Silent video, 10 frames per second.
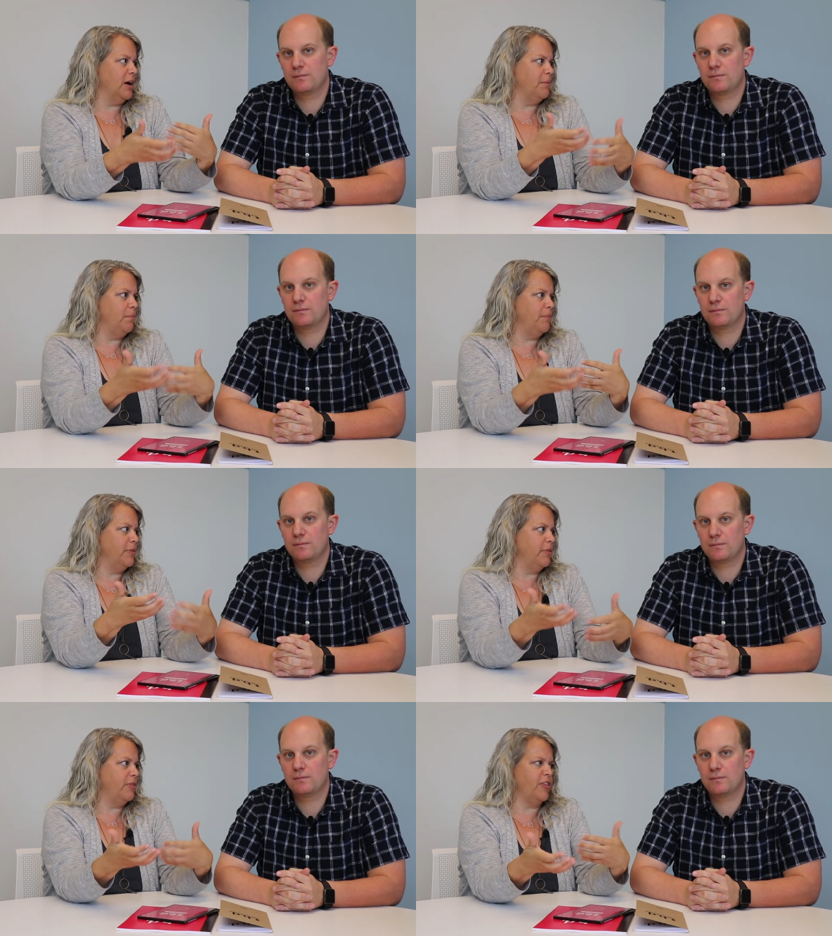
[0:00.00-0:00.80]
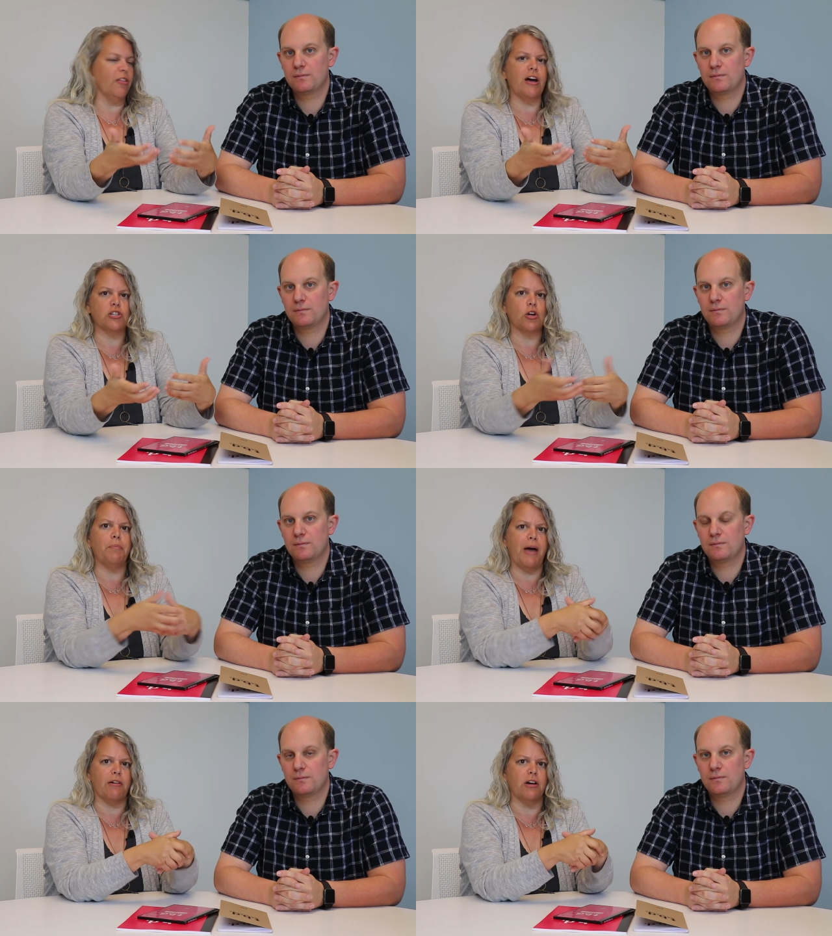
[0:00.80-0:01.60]
Speaker 1: uh, theological
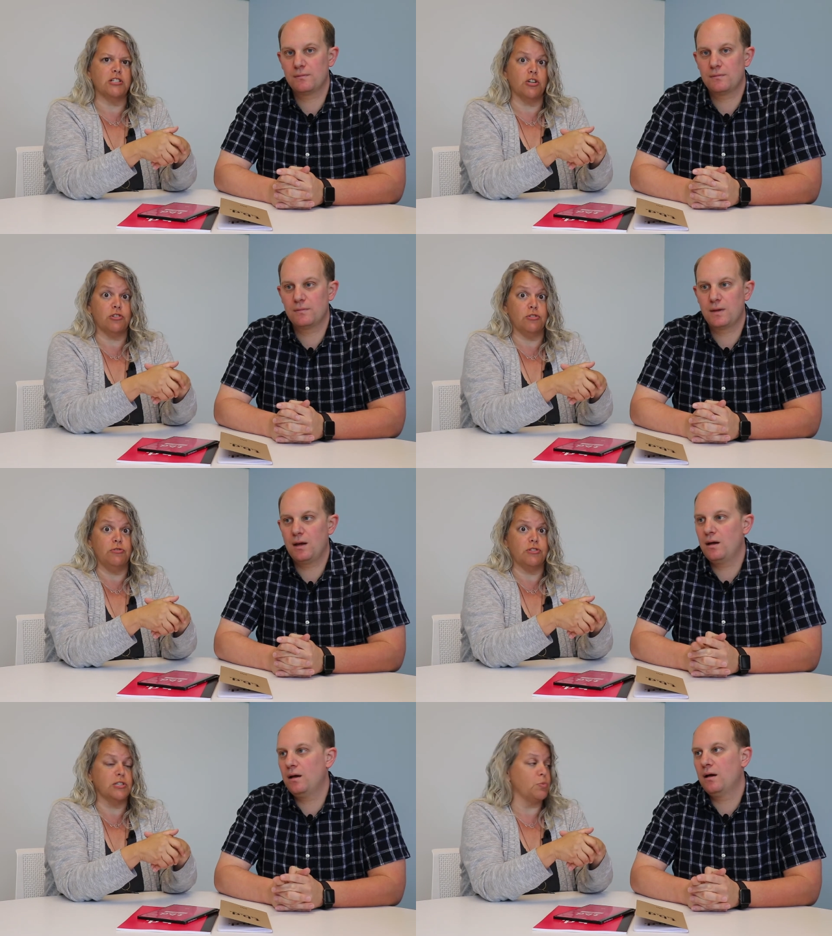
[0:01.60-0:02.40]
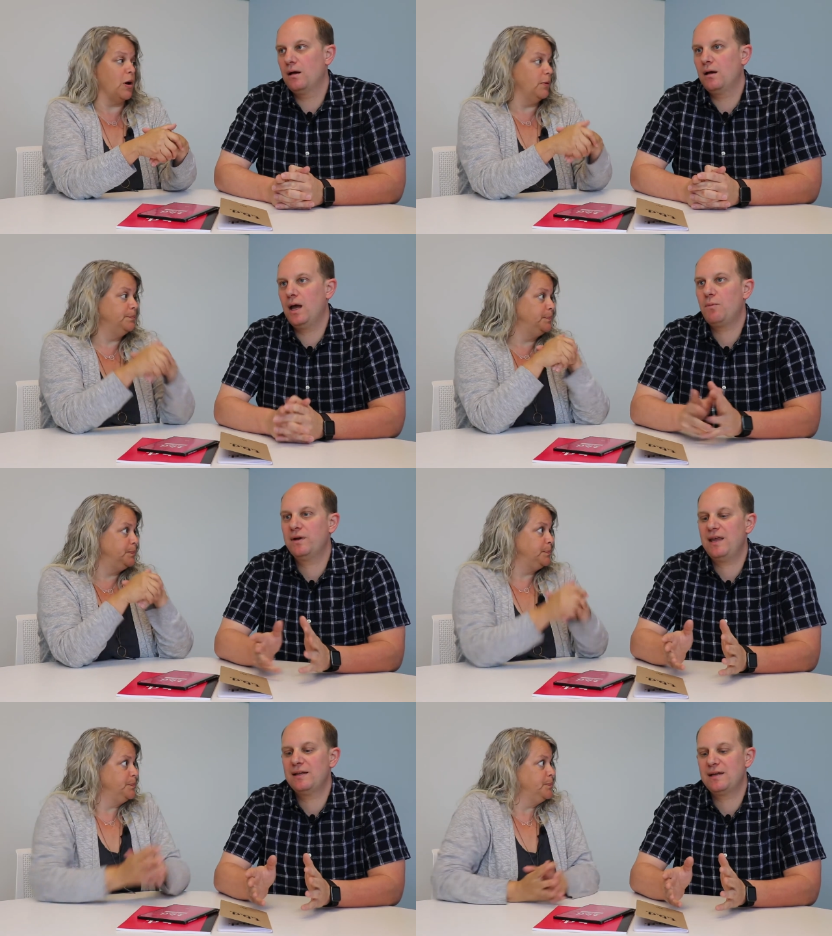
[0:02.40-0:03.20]
background to your students as well.
Speaker 2: And
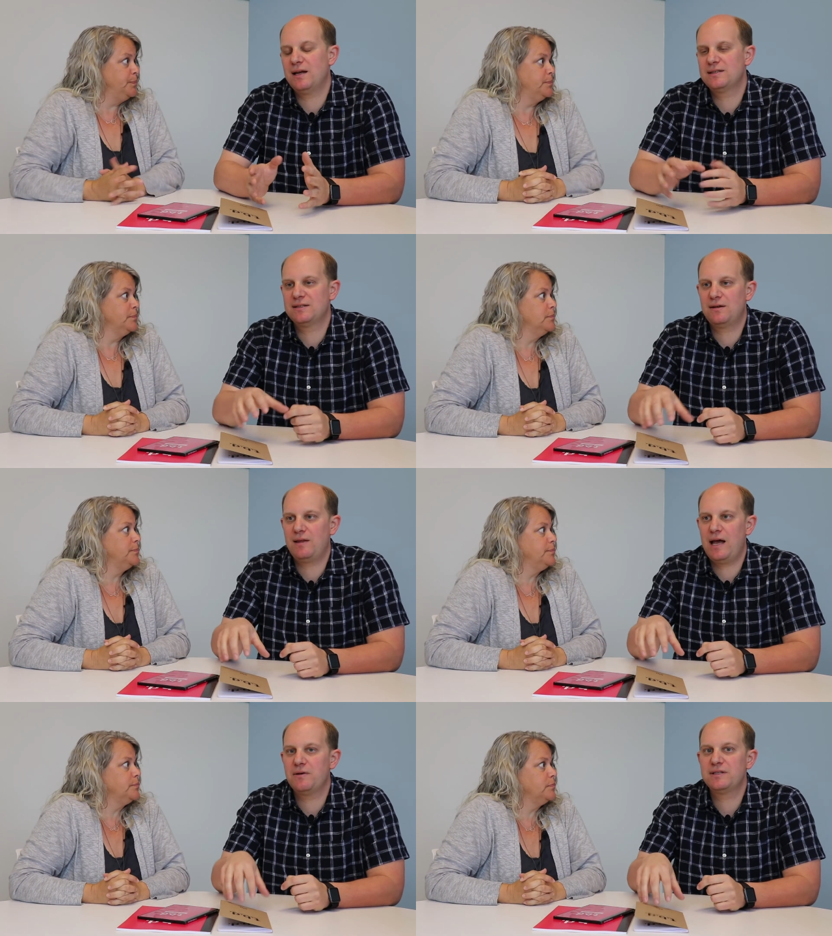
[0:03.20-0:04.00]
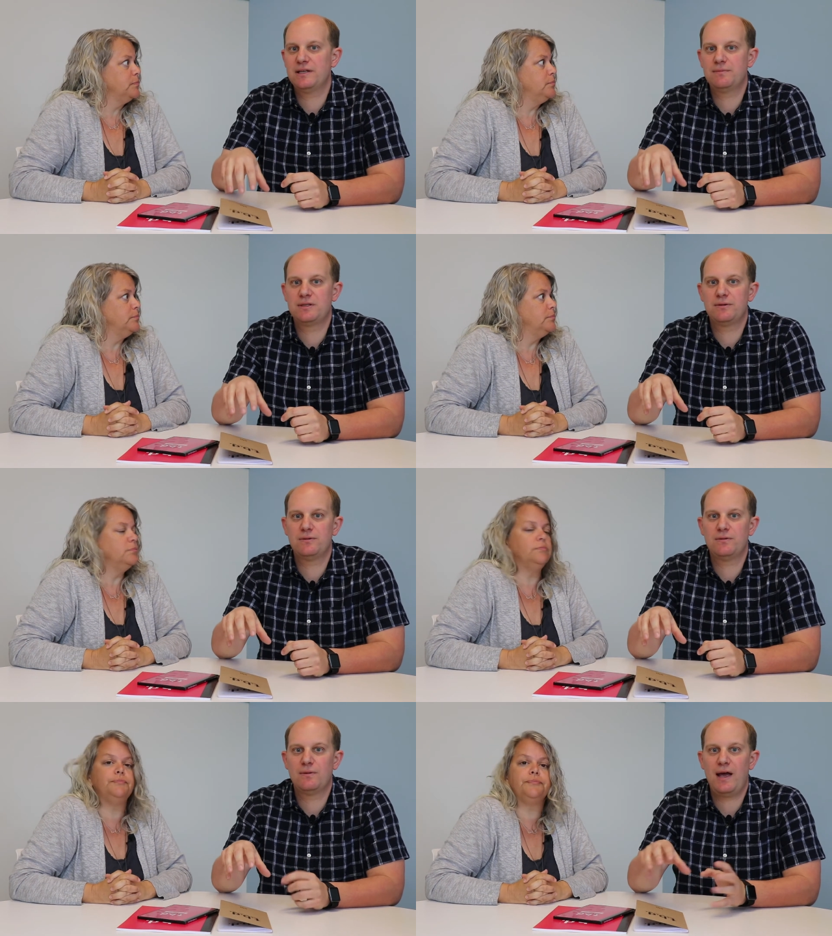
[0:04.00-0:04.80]
what that does is it allows them
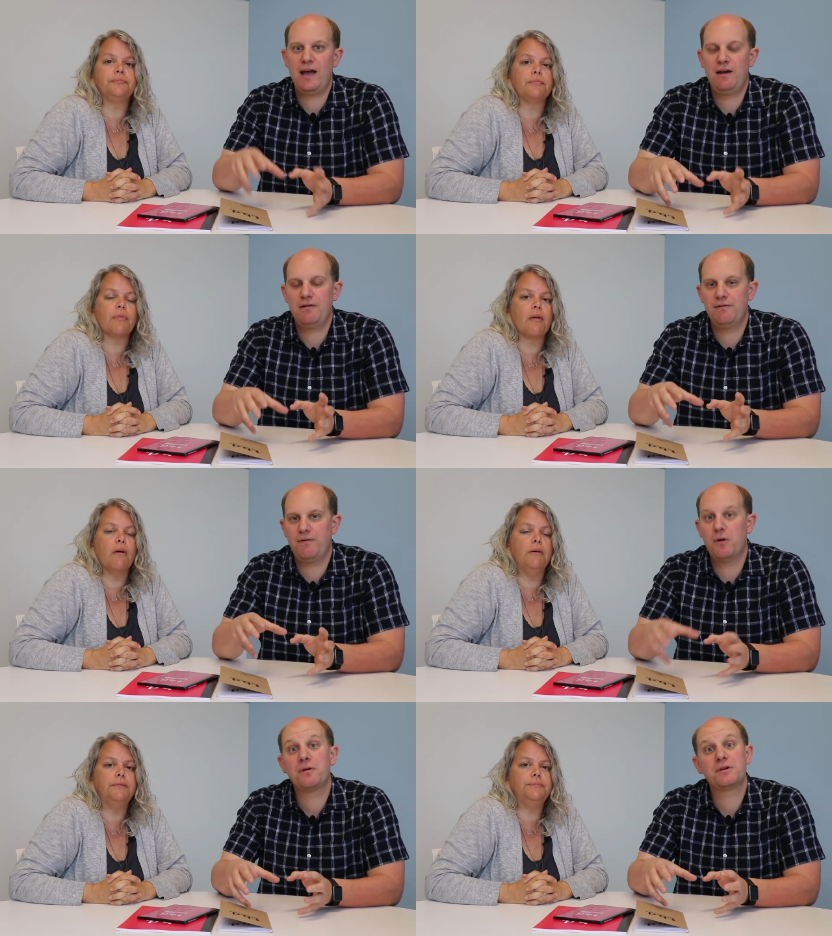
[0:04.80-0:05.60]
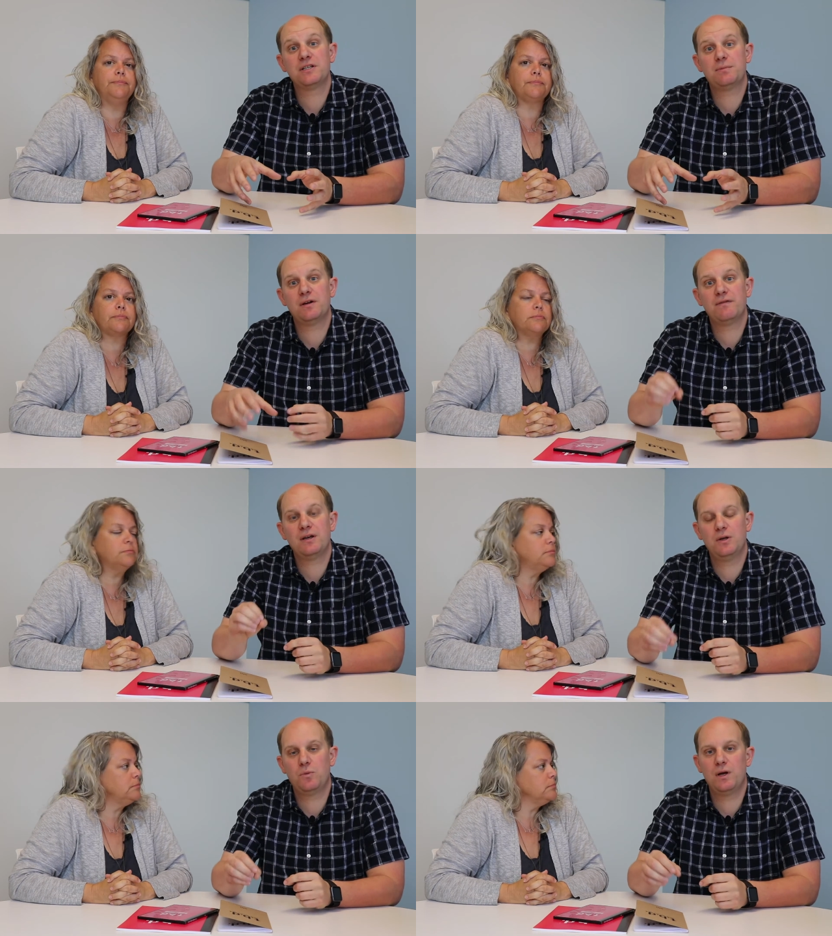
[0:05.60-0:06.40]
to have ownership of
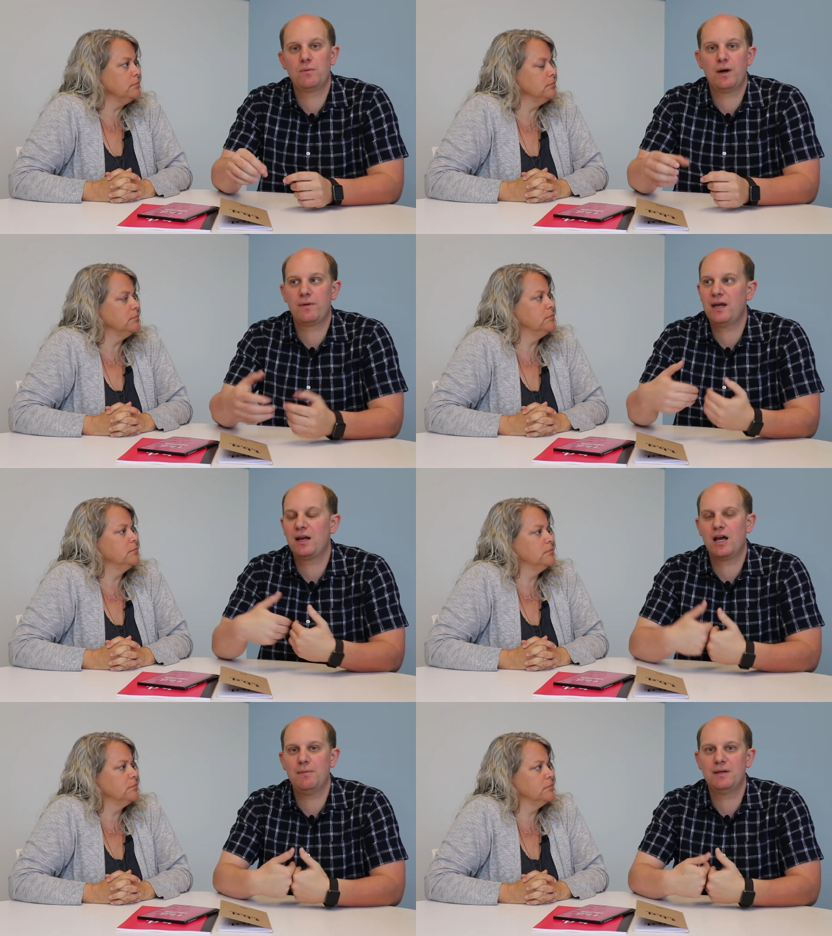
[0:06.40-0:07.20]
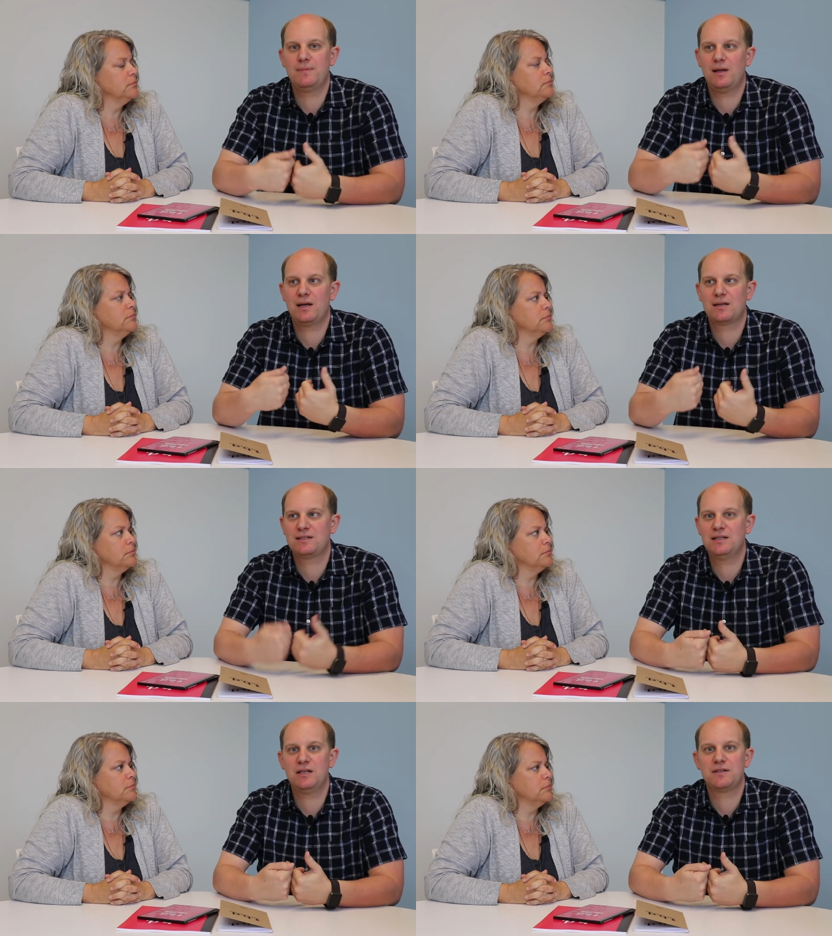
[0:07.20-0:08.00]
it in one way where they can come and be like,
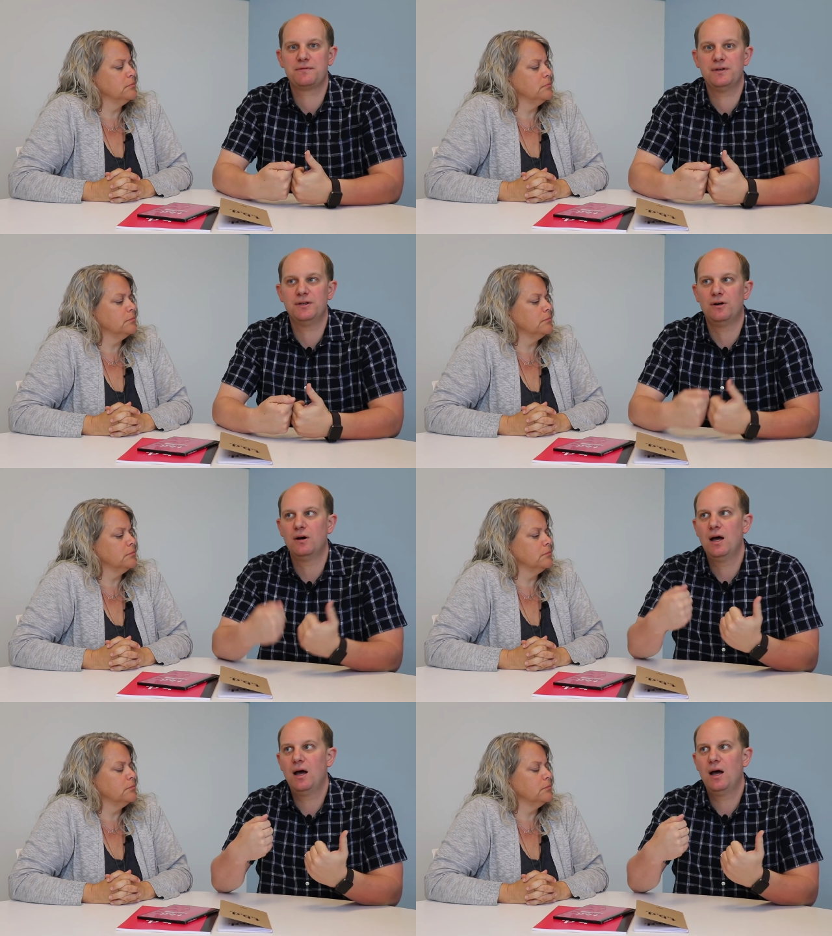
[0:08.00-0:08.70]
sin is real.